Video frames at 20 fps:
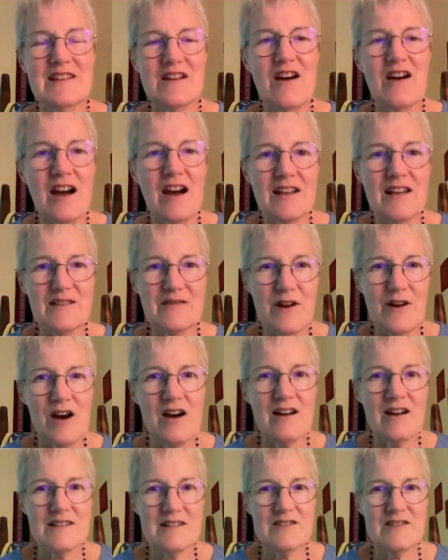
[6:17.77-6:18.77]
kind of
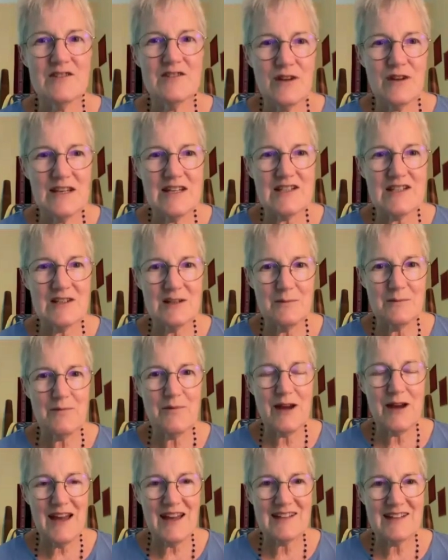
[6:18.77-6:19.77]
concentration
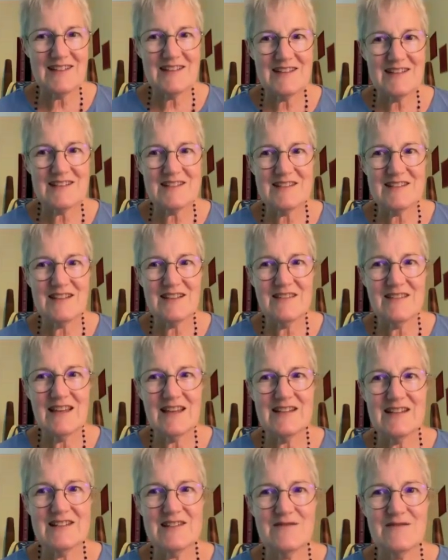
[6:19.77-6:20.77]
practice
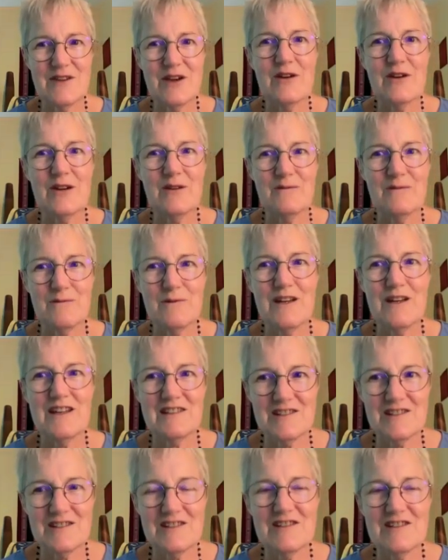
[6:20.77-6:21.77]
that is very
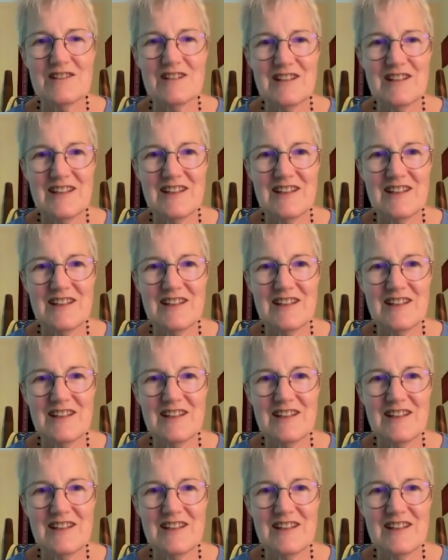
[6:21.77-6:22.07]
rich.